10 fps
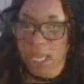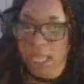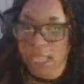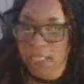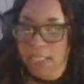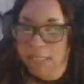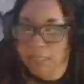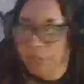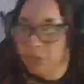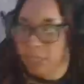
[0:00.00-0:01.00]
and let
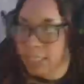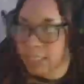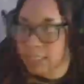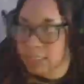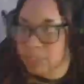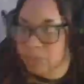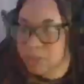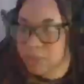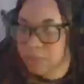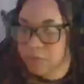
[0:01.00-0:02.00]
me go ahead and see what
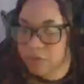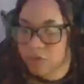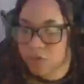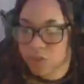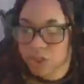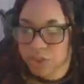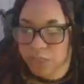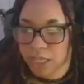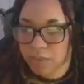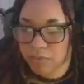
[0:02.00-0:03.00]
type of doors
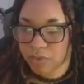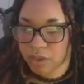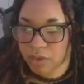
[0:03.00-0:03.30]
we have going